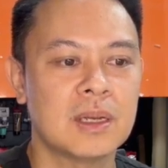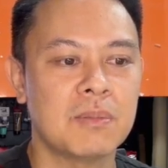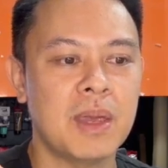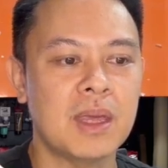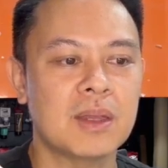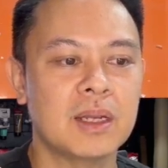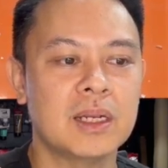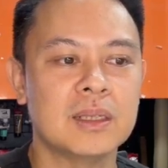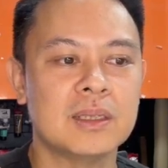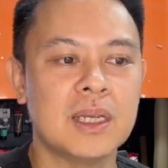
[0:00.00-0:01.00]
make the
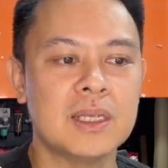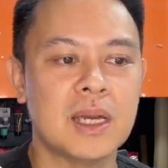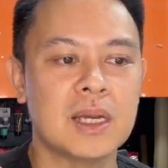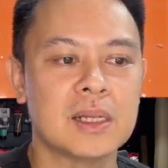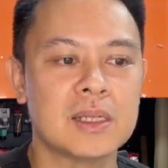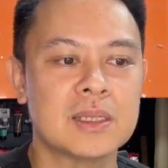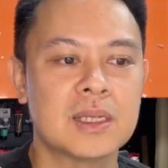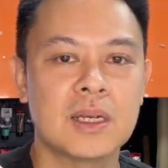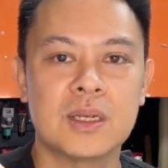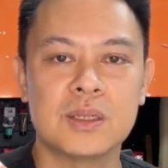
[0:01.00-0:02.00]
little details.
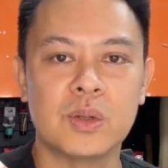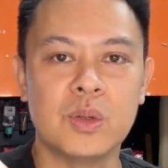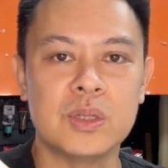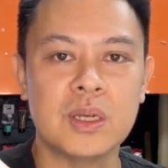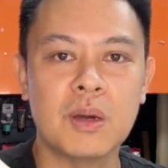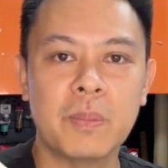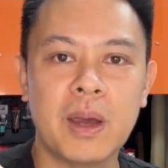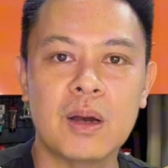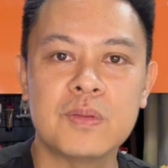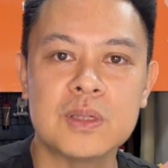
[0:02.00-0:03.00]
So using your
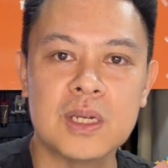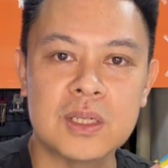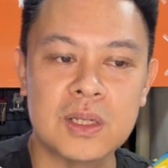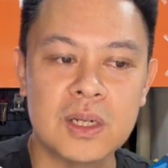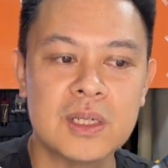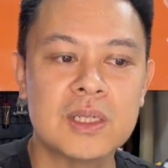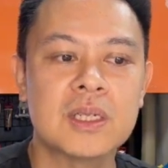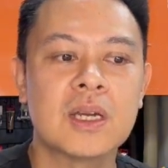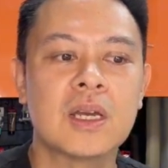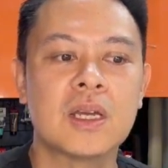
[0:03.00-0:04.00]
pair of scissors,
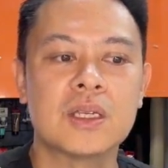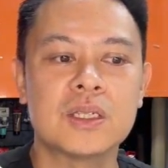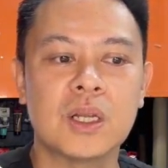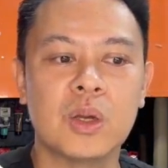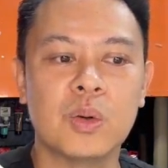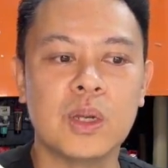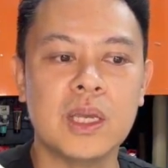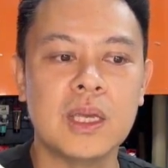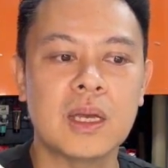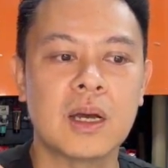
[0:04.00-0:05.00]

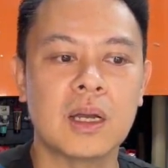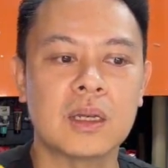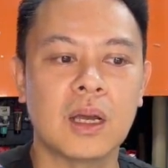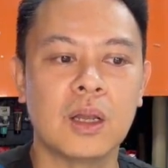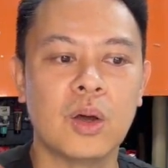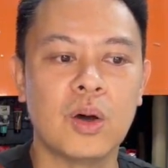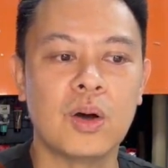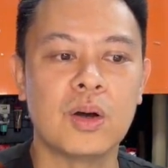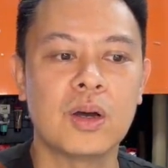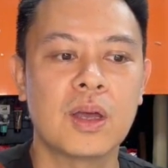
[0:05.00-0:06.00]
slowly cut
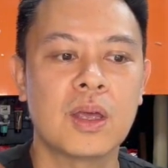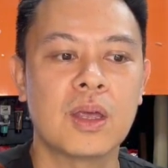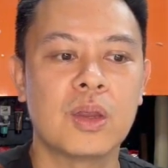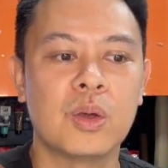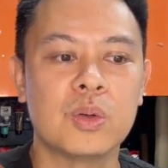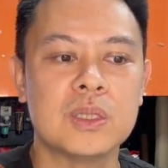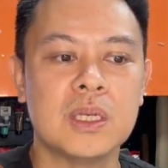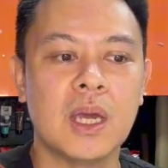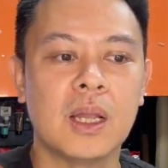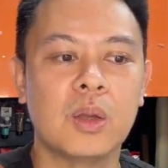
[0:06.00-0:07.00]
along those
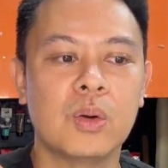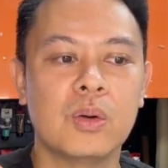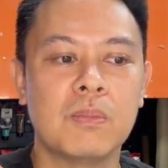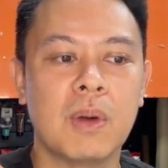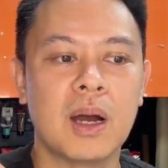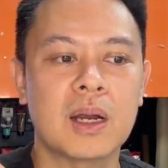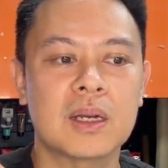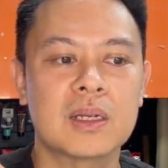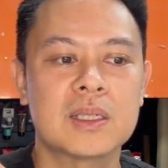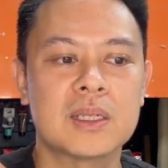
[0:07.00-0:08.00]
yellow
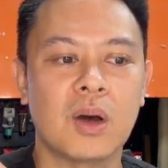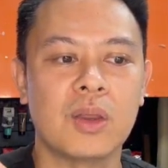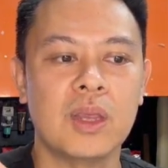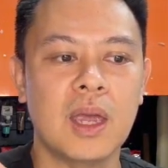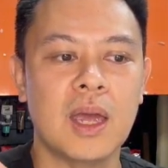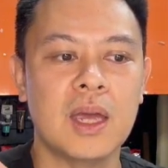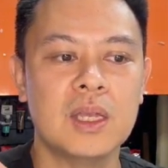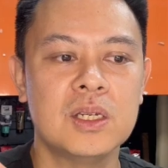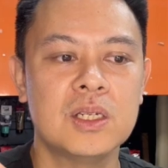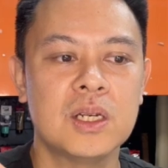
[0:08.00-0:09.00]
marks on the
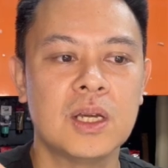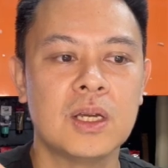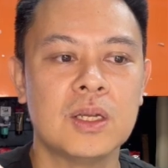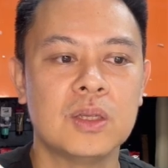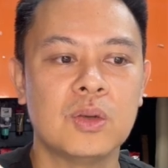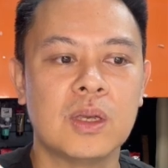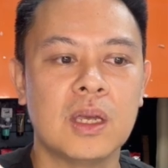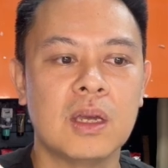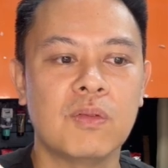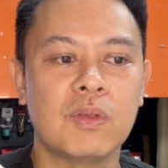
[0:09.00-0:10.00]
edge to
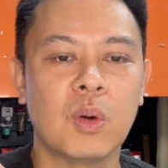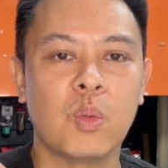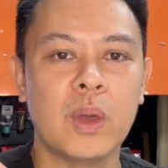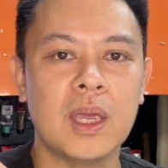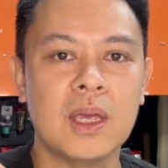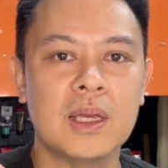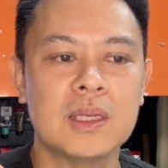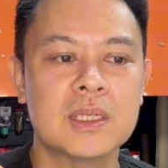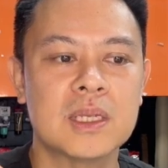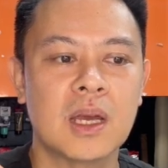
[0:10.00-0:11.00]
give the
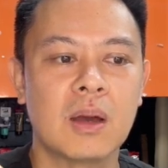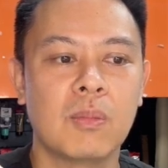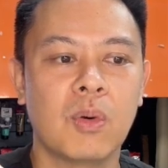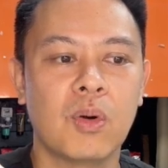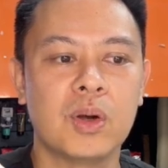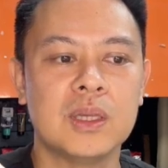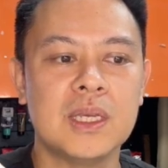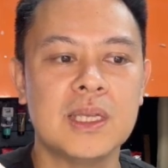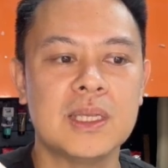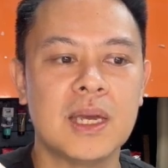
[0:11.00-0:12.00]
wings more
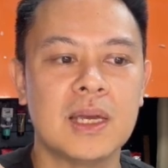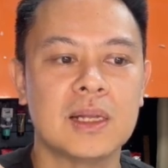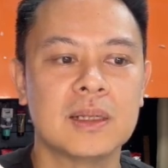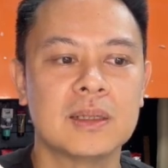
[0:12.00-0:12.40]
detail.